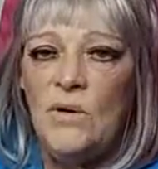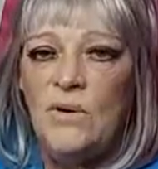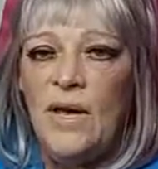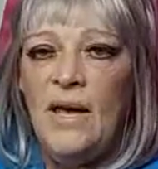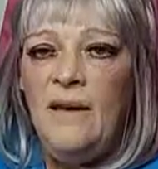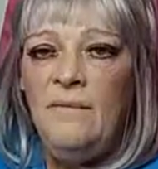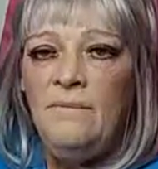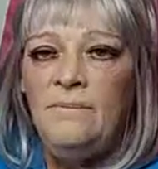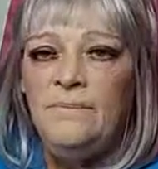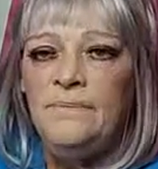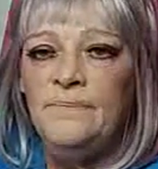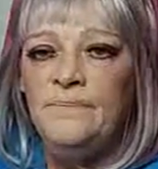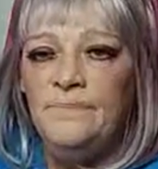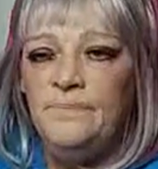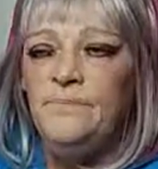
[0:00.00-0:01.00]
Okay,
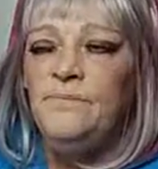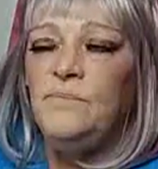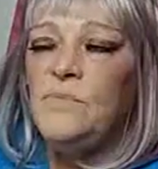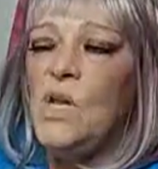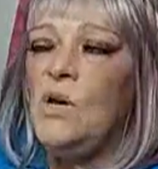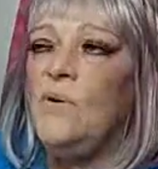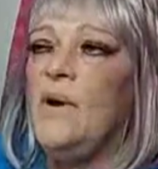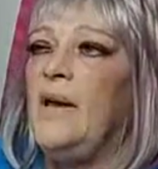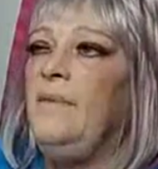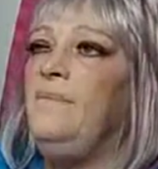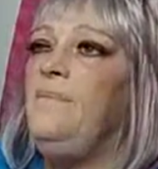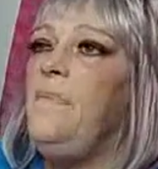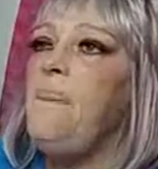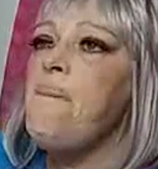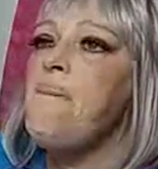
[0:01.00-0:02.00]
all right.
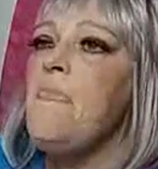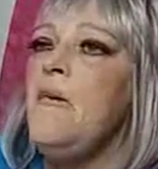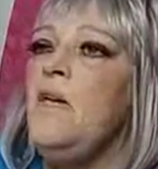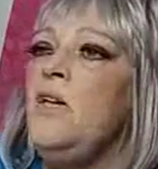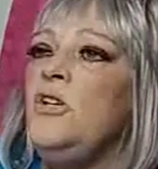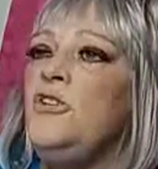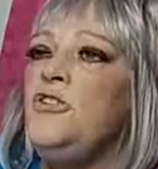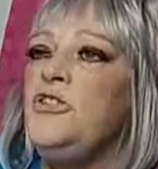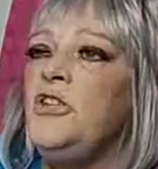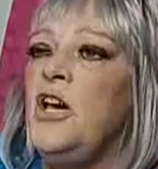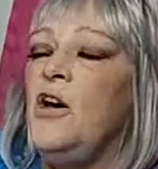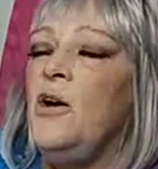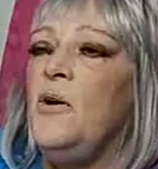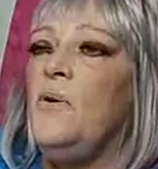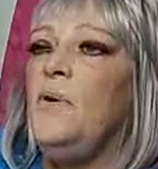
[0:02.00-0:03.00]

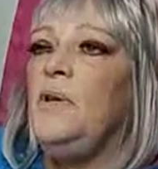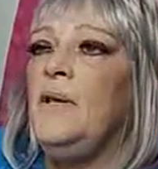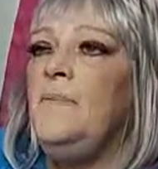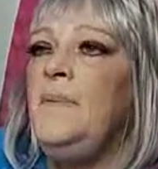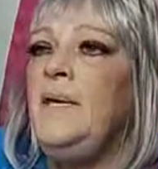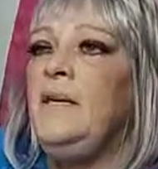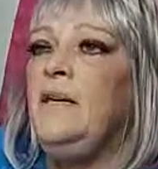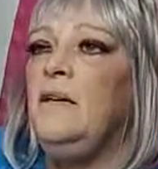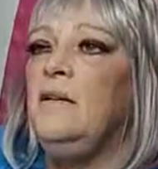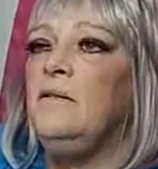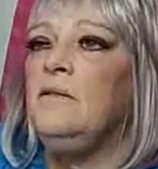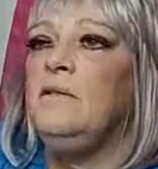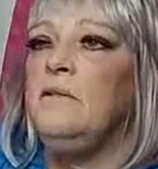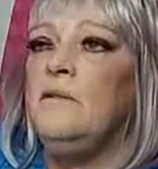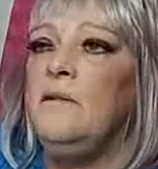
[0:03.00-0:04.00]
So let me
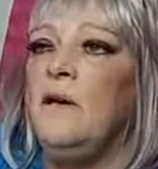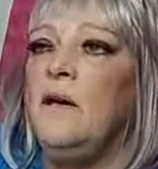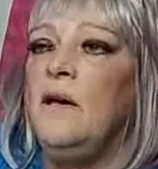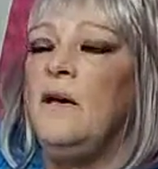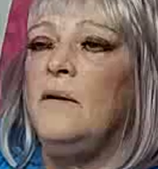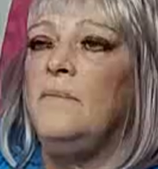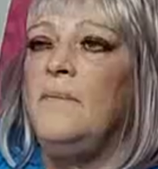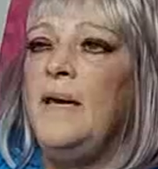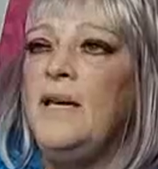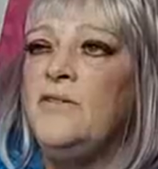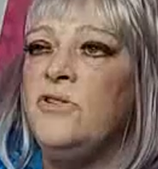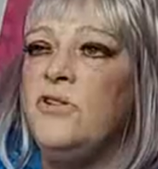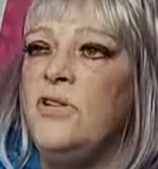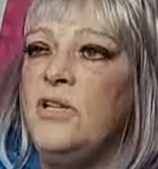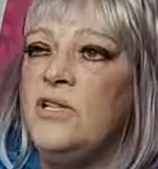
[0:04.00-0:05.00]
um,
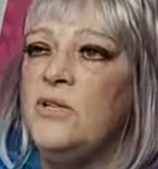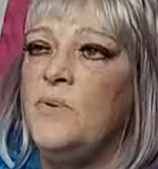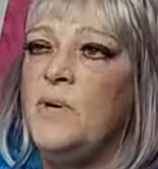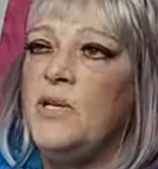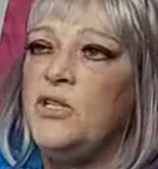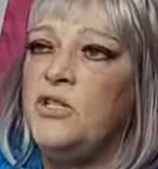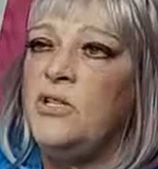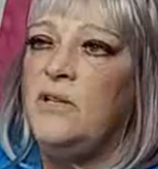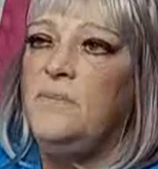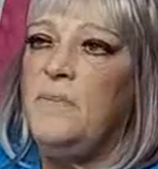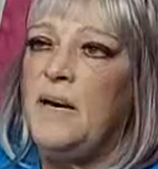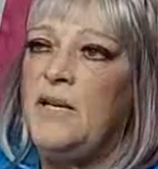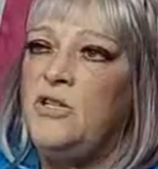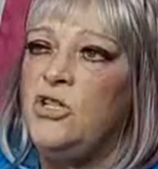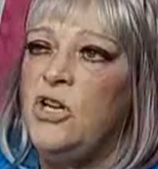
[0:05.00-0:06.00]
answer this
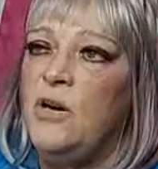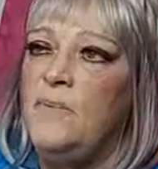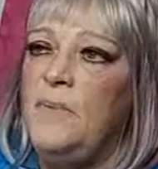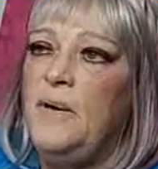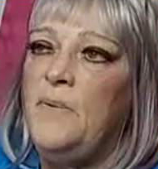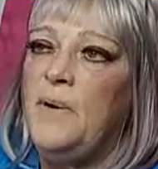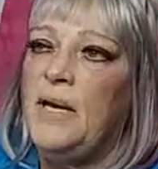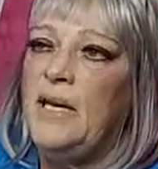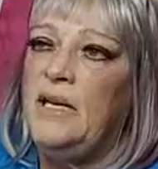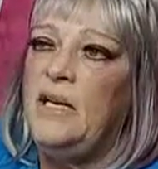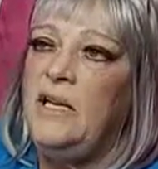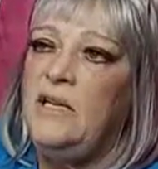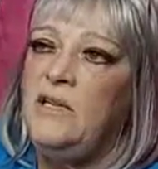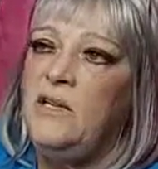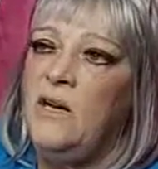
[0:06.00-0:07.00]
question by show me what I
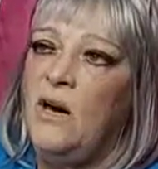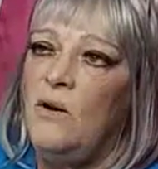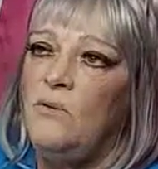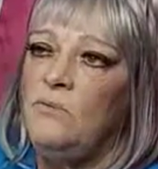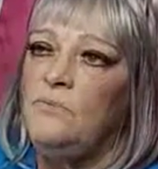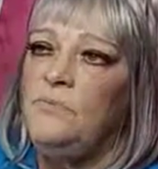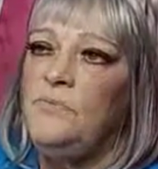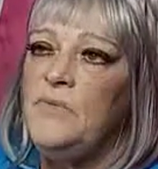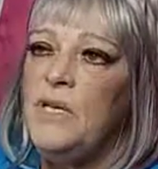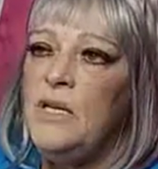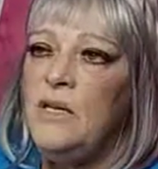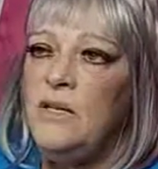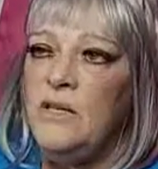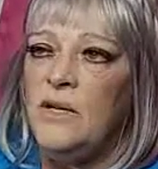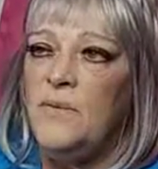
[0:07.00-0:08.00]
need to know.
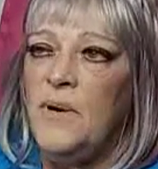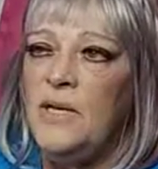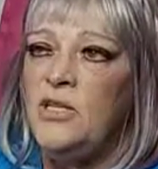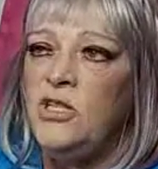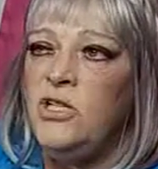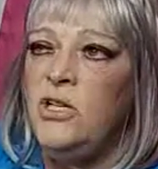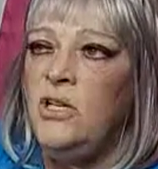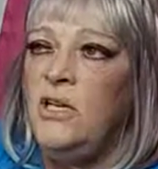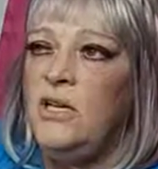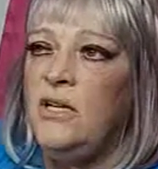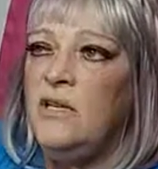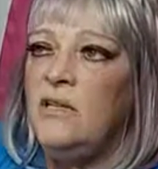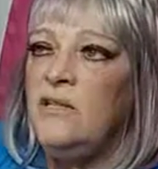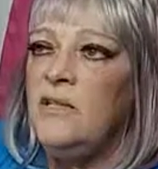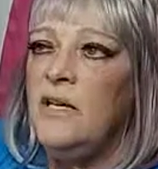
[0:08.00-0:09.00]
The question
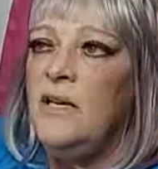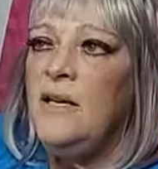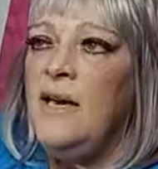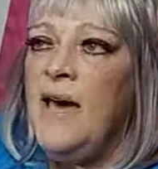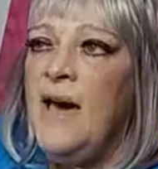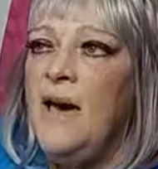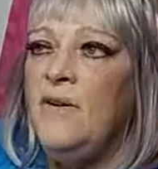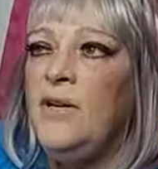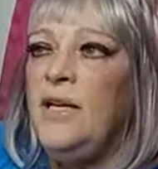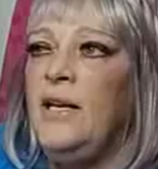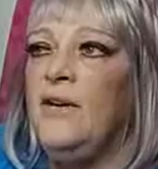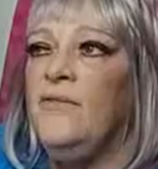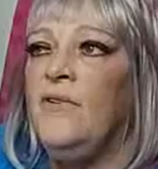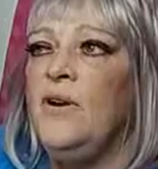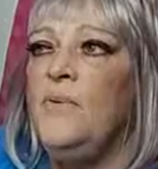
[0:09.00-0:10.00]
is how
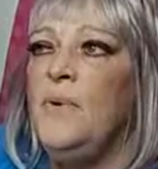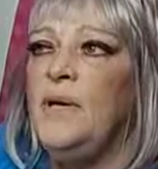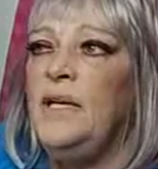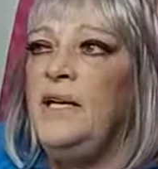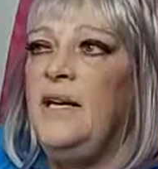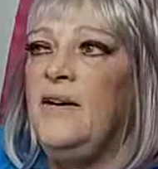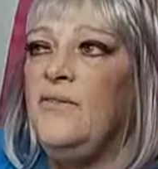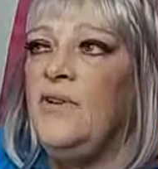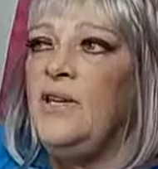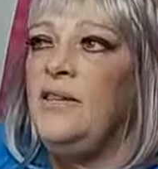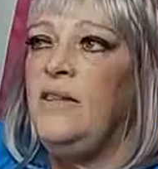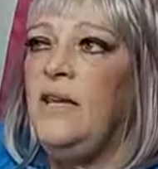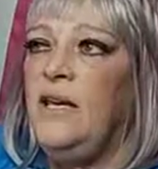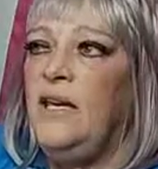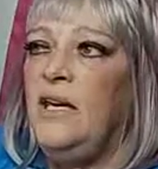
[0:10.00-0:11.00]
can everyone and
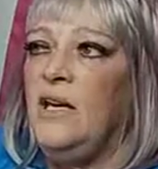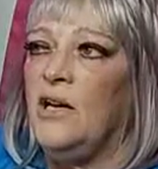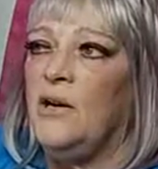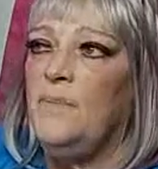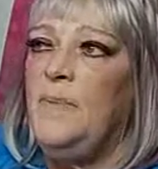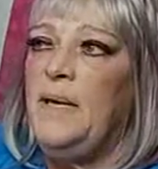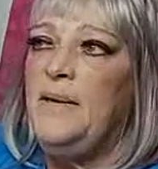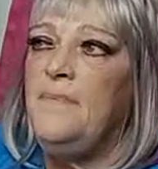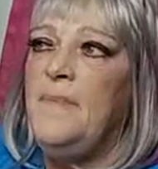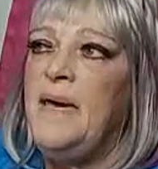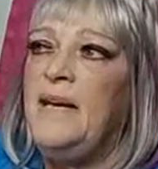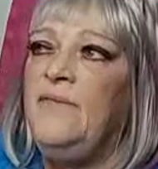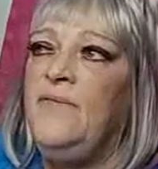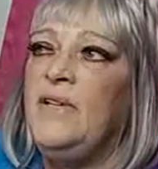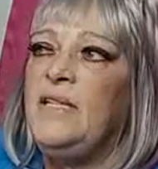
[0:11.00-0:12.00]
everything here be a
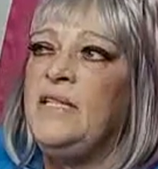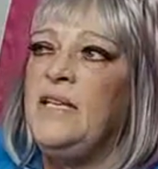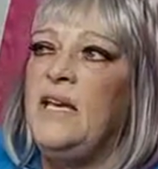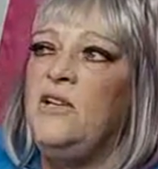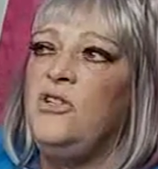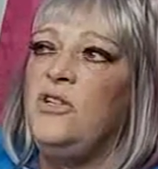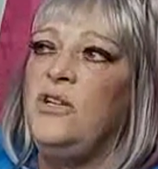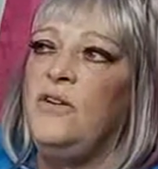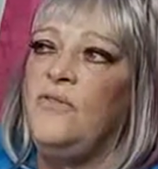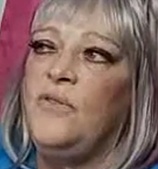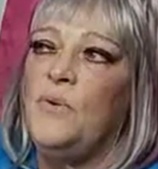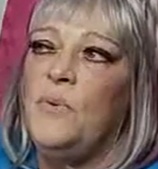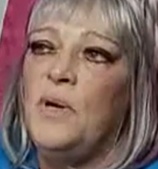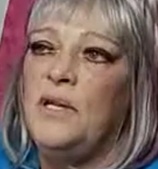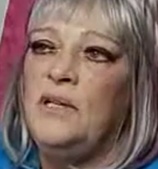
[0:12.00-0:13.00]
manifestation
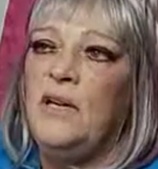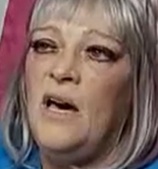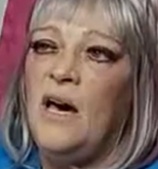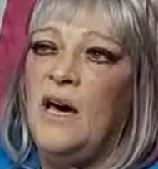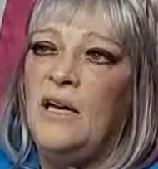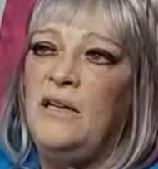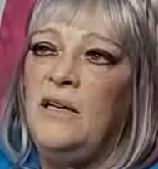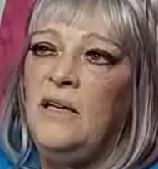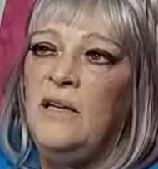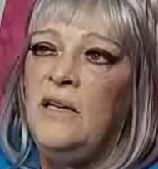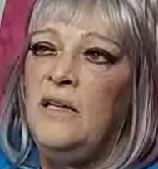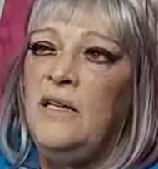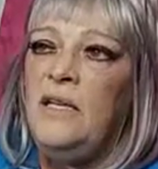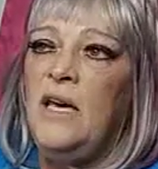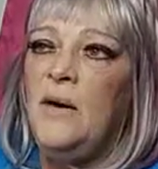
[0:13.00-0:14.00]
of the one God,
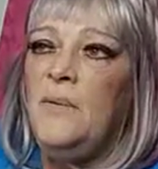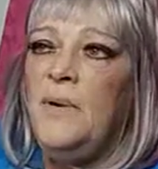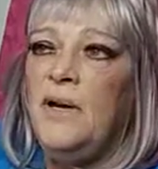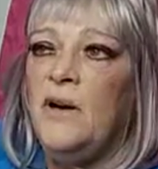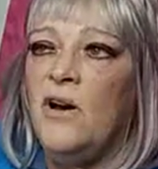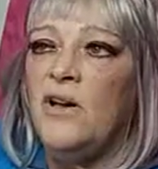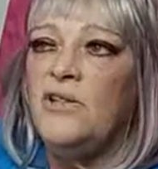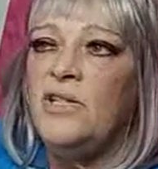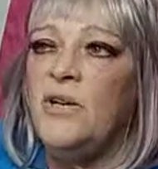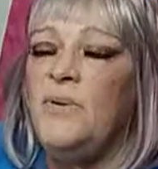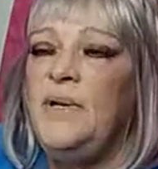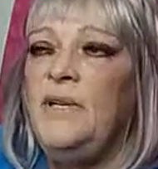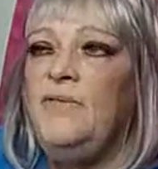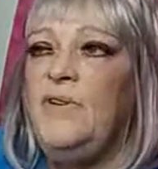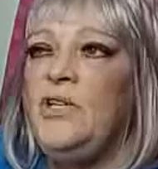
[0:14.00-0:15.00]
yet we are
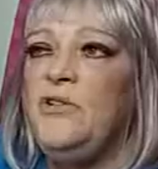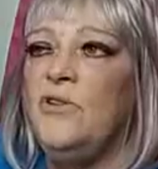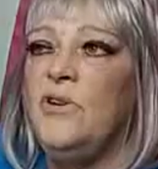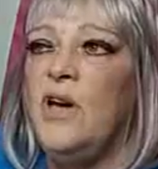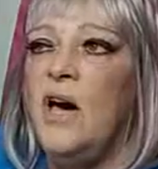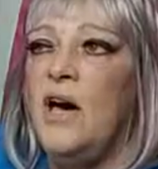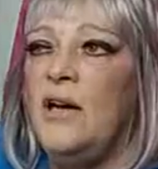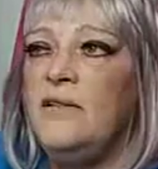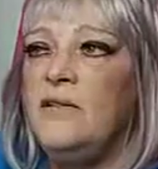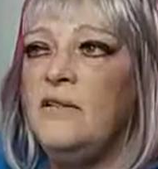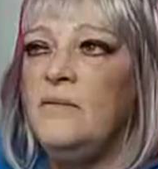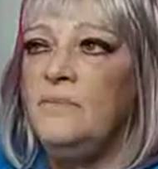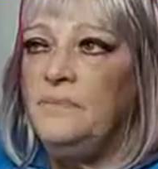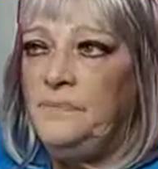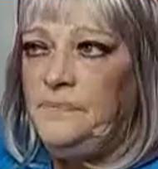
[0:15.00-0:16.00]
also individual
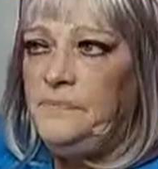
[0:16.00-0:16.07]
gods?